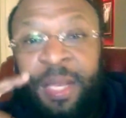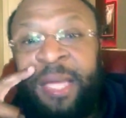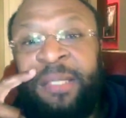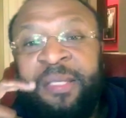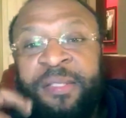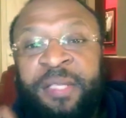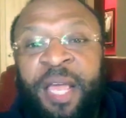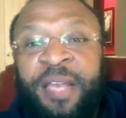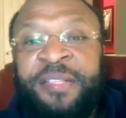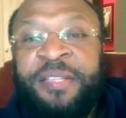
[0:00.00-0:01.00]
this. Glad to
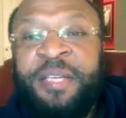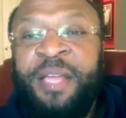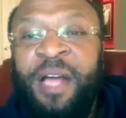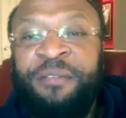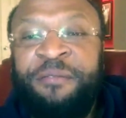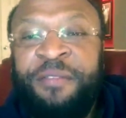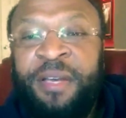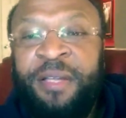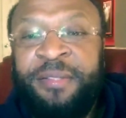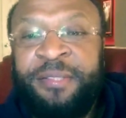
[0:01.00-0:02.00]
see Dr.
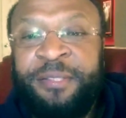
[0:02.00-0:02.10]
Felix.